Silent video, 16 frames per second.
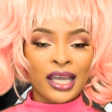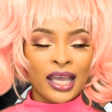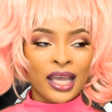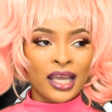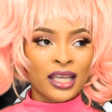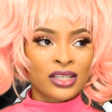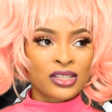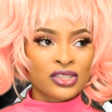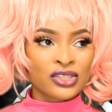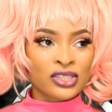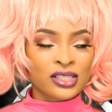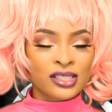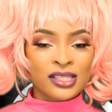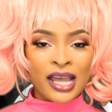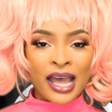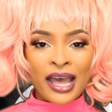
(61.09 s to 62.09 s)
and
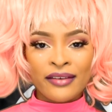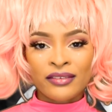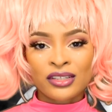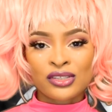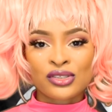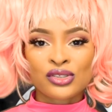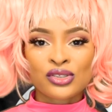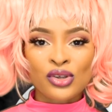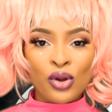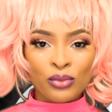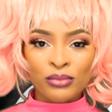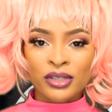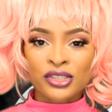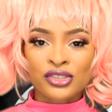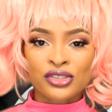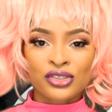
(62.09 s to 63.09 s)
just having so
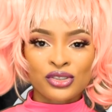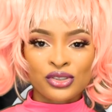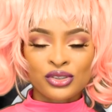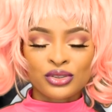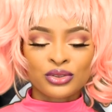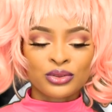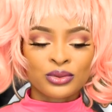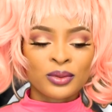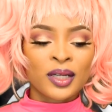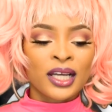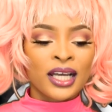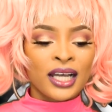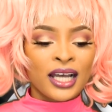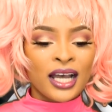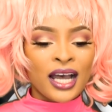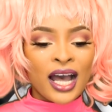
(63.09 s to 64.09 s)
much to do.
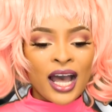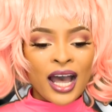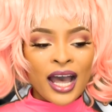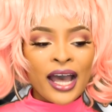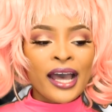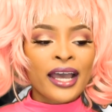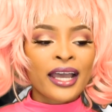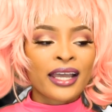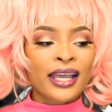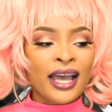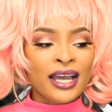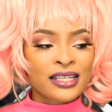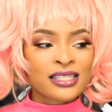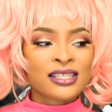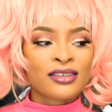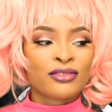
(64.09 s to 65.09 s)
I
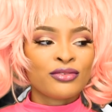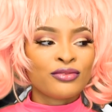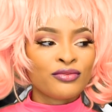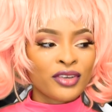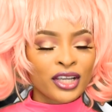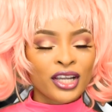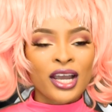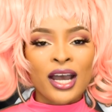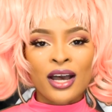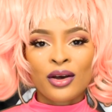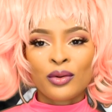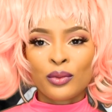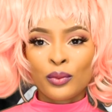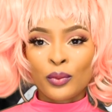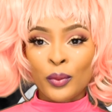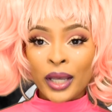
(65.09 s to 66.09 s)
had to figure
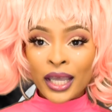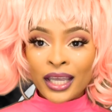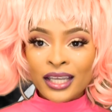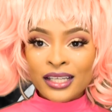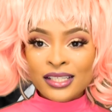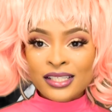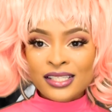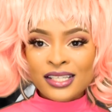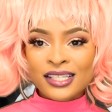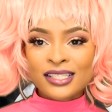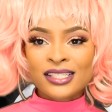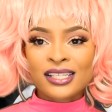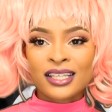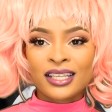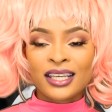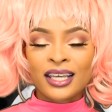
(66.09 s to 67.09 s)
out ways
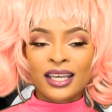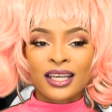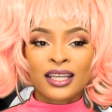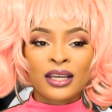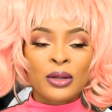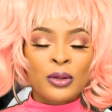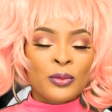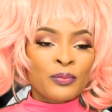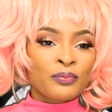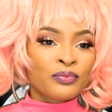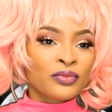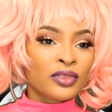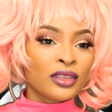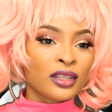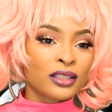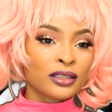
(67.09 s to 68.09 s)
to get
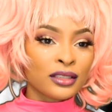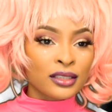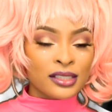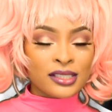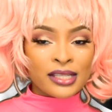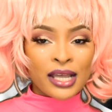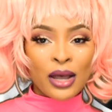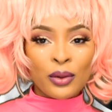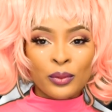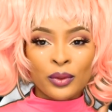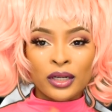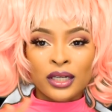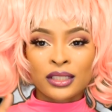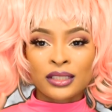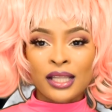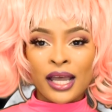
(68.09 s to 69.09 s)
the looks that
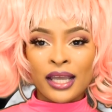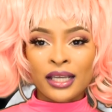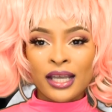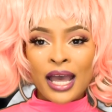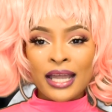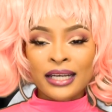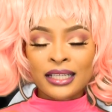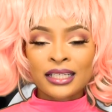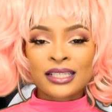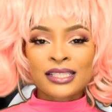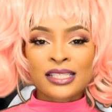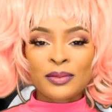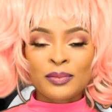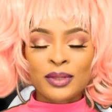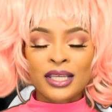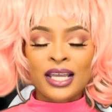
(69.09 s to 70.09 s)
were like, I needed
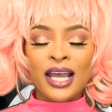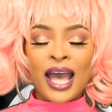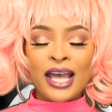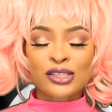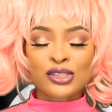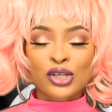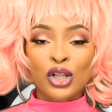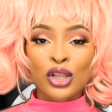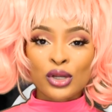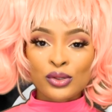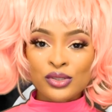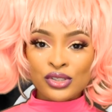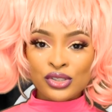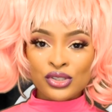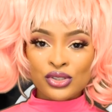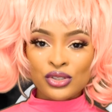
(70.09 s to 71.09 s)
to be as
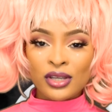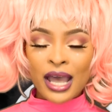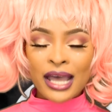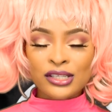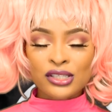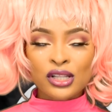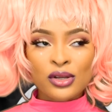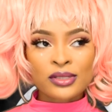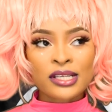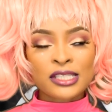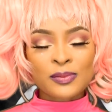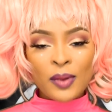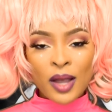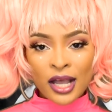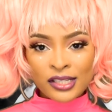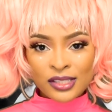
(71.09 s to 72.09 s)
close as
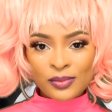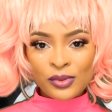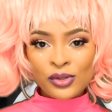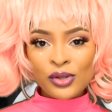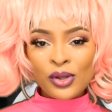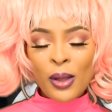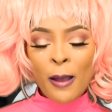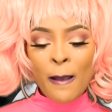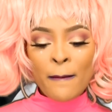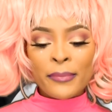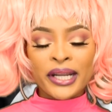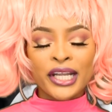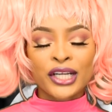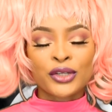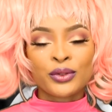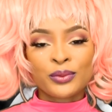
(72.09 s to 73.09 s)
possible, but
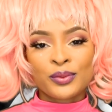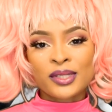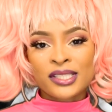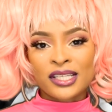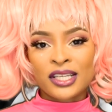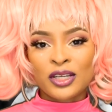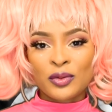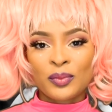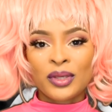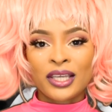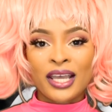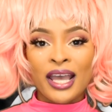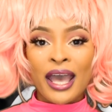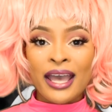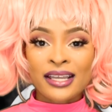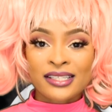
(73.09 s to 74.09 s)
I knew it wasn't going to be
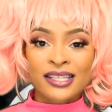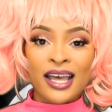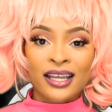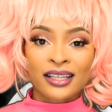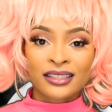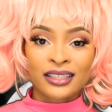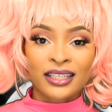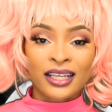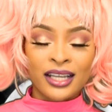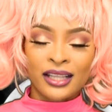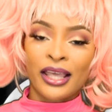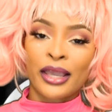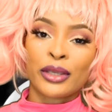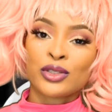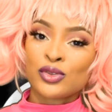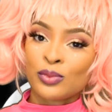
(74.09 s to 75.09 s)
exactly
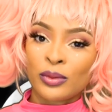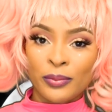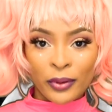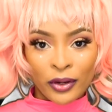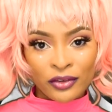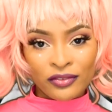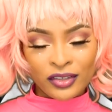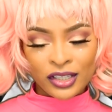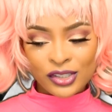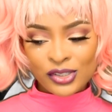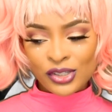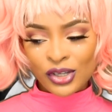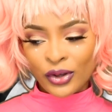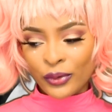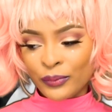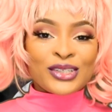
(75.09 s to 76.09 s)
like super perfect.
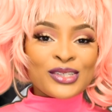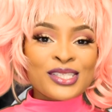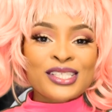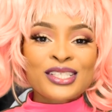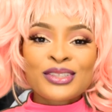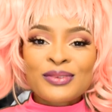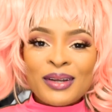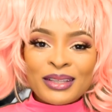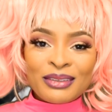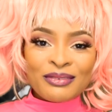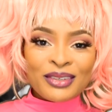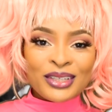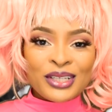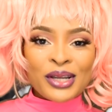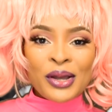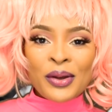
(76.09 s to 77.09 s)
So you'll see throughout the
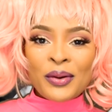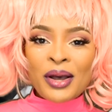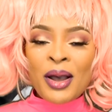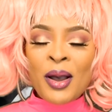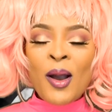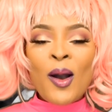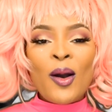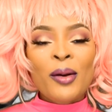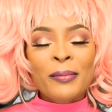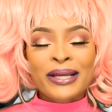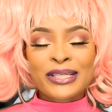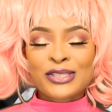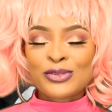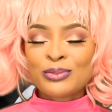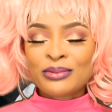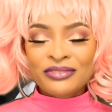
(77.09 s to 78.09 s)
video all my
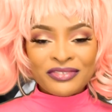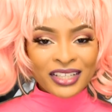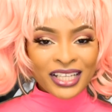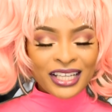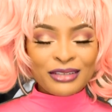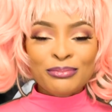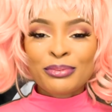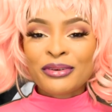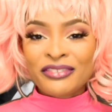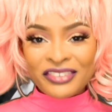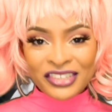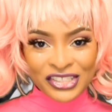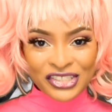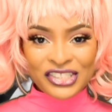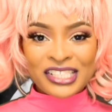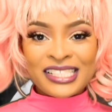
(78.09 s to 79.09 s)
super
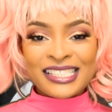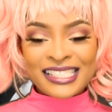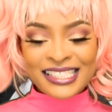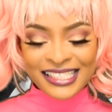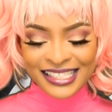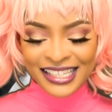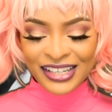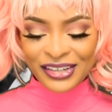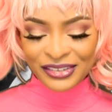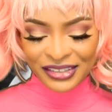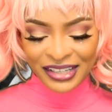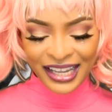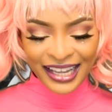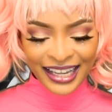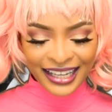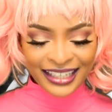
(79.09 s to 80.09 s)
improvisions,
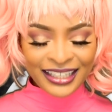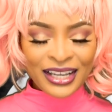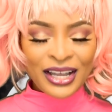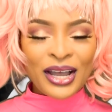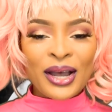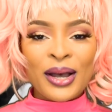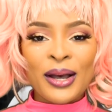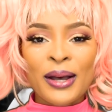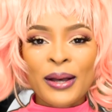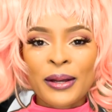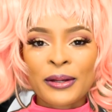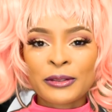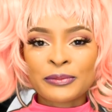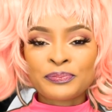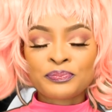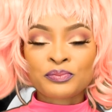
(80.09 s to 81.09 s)
okay?
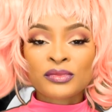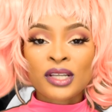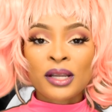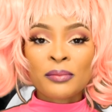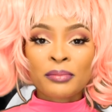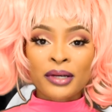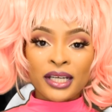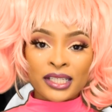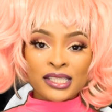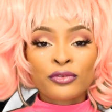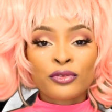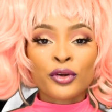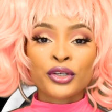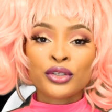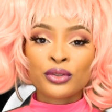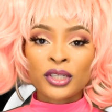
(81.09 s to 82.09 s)
But
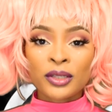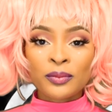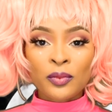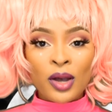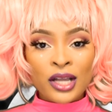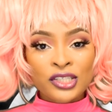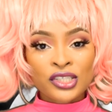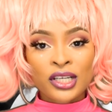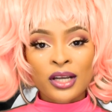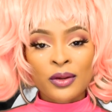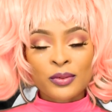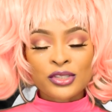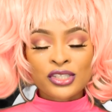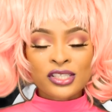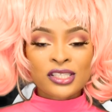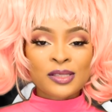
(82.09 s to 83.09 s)
before you keep watching, I
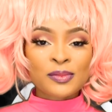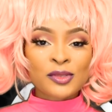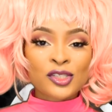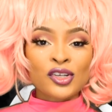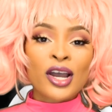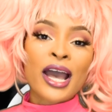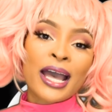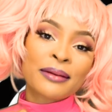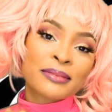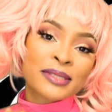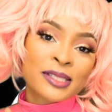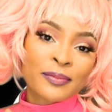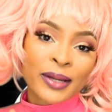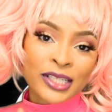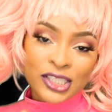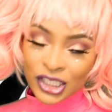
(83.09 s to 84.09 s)
want you to subscribe to
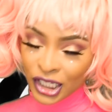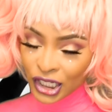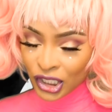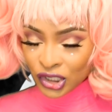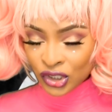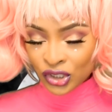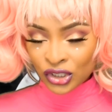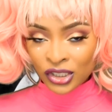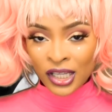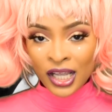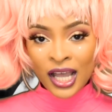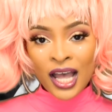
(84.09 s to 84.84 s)
my channel.